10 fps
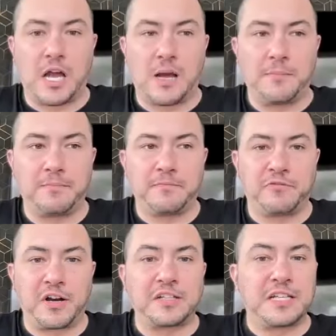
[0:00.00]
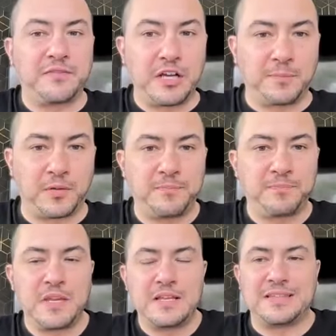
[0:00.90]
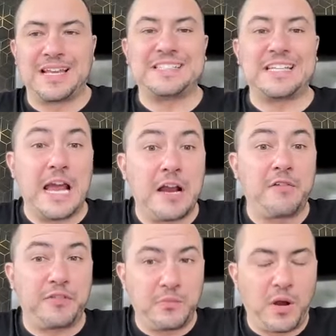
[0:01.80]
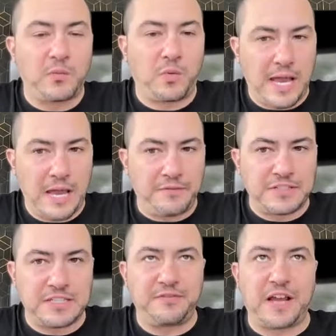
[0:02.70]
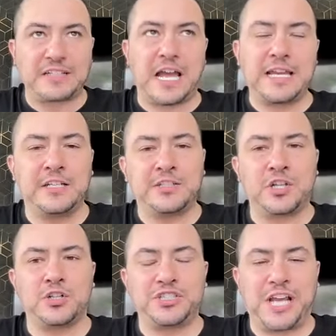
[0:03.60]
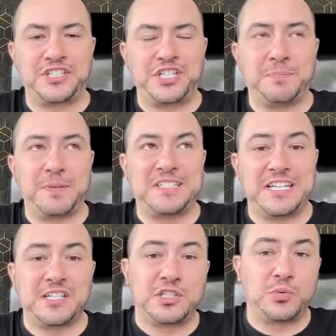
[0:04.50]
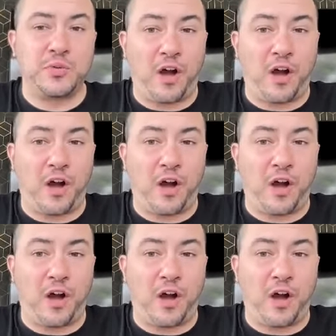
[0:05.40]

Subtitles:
readily available, that everyone will have it. In fact, I can turn ChatGPT into